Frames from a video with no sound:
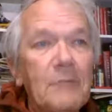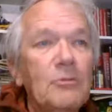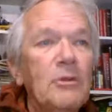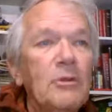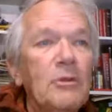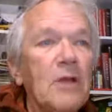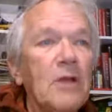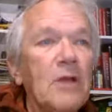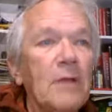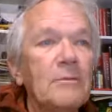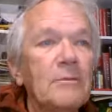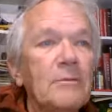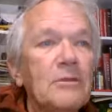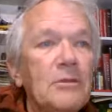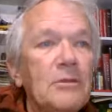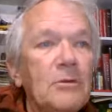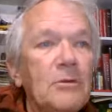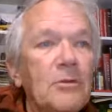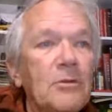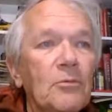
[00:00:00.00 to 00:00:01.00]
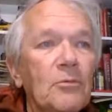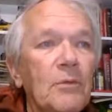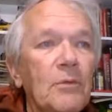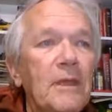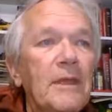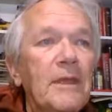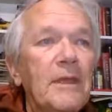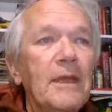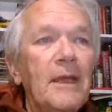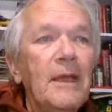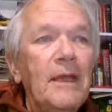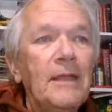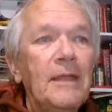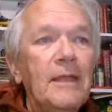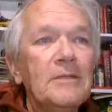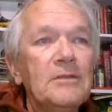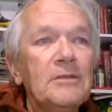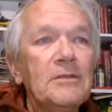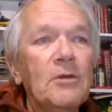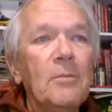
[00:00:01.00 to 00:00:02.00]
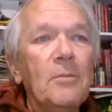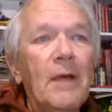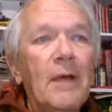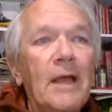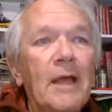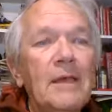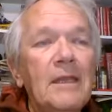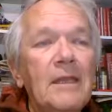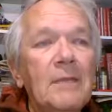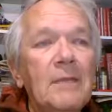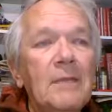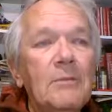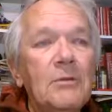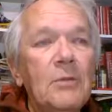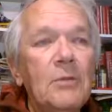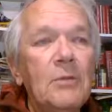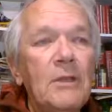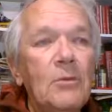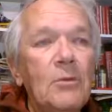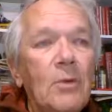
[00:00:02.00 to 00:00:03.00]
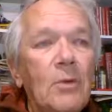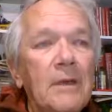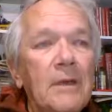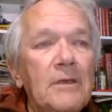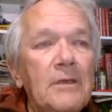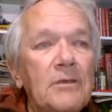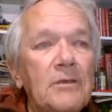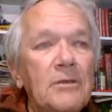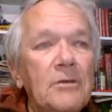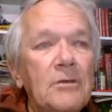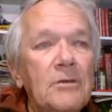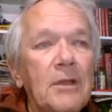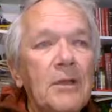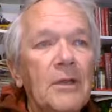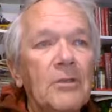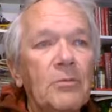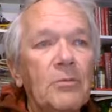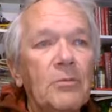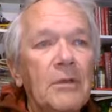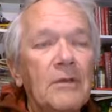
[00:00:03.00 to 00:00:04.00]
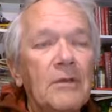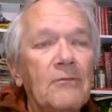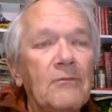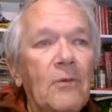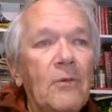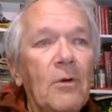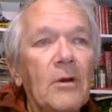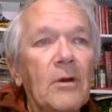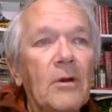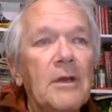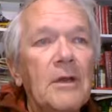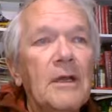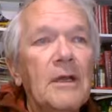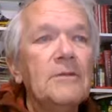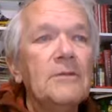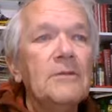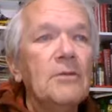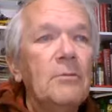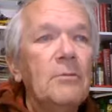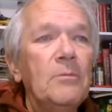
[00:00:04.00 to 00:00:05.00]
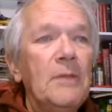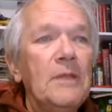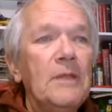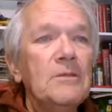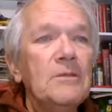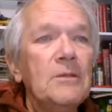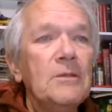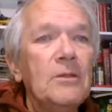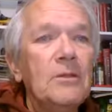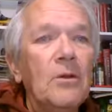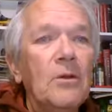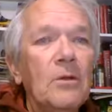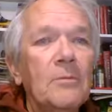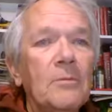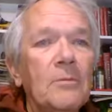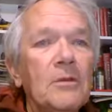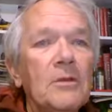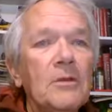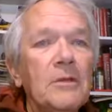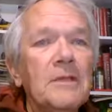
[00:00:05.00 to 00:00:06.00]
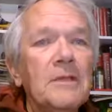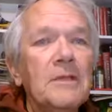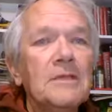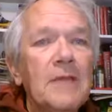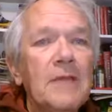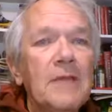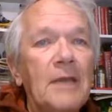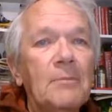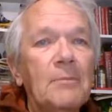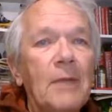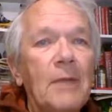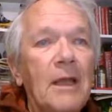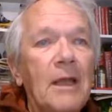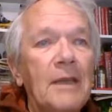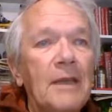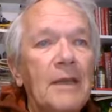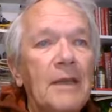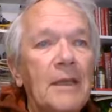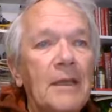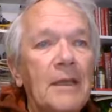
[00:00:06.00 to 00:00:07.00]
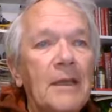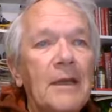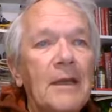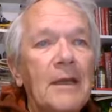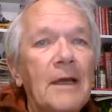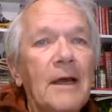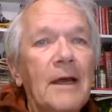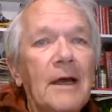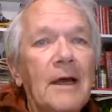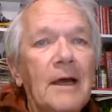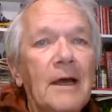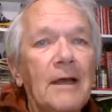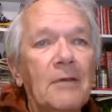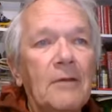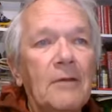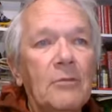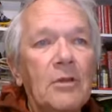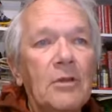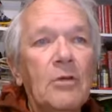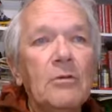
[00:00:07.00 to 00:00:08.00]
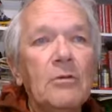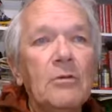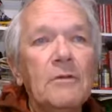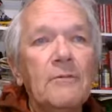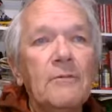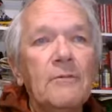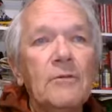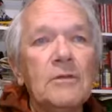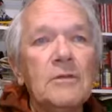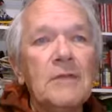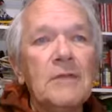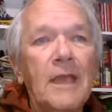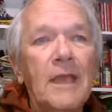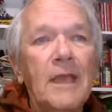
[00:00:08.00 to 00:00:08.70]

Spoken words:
carbons 2 and 3. It's still bonding between 1 and 2 and 3 and 4. So it means that the orbital is net bonding. We go to the first